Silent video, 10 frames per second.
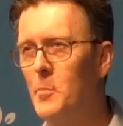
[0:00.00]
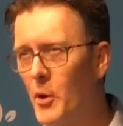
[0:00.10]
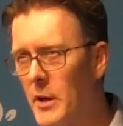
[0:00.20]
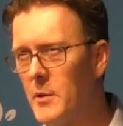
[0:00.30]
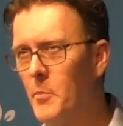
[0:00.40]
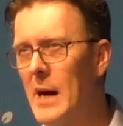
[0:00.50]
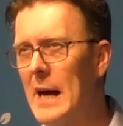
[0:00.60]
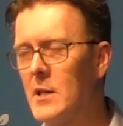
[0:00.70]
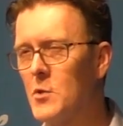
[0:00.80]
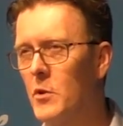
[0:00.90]
you put into
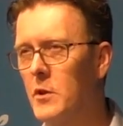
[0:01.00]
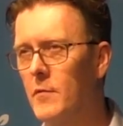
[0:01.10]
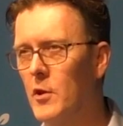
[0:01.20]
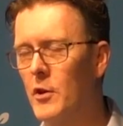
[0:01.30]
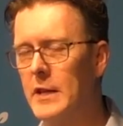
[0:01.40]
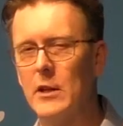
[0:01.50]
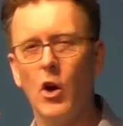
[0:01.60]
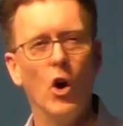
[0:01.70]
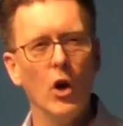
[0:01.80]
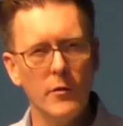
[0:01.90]
practice what you've learned in
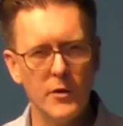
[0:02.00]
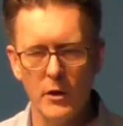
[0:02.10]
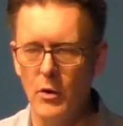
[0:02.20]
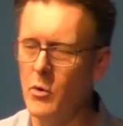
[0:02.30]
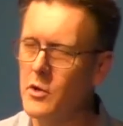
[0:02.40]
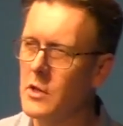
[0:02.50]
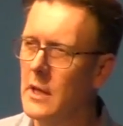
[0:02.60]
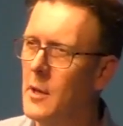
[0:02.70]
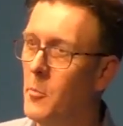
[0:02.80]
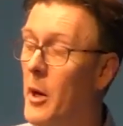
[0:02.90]
all of your course,
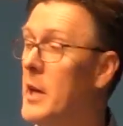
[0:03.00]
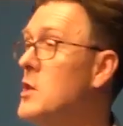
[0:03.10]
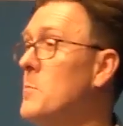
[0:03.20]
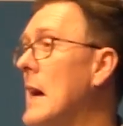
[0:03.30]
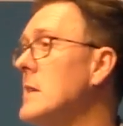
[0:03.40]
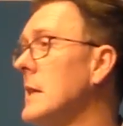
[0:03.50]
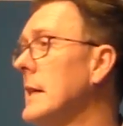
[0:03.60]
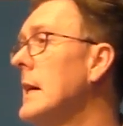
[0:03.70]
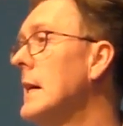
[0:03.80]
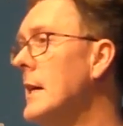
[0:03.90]
but especially
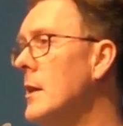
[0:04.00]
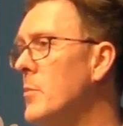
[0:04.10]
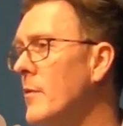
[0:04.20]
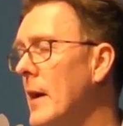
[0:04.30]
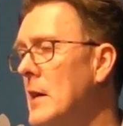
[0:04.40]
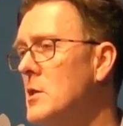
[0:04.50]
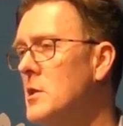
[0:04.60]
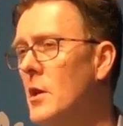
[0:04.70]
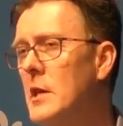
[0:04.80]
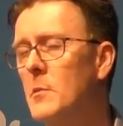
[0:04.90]
in the professional
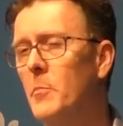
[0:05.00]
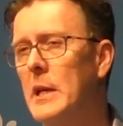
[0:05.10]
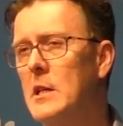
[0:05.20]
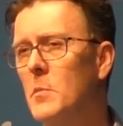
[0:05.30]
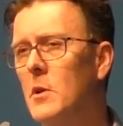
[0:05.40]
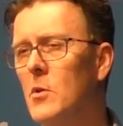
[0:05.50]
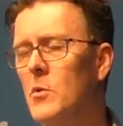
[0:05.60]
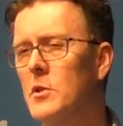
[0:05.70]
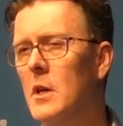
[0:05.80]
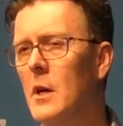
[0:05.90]
studies and placement
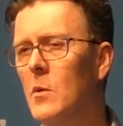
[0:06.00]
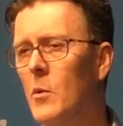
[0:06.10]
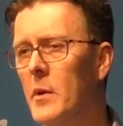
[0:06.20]
course, where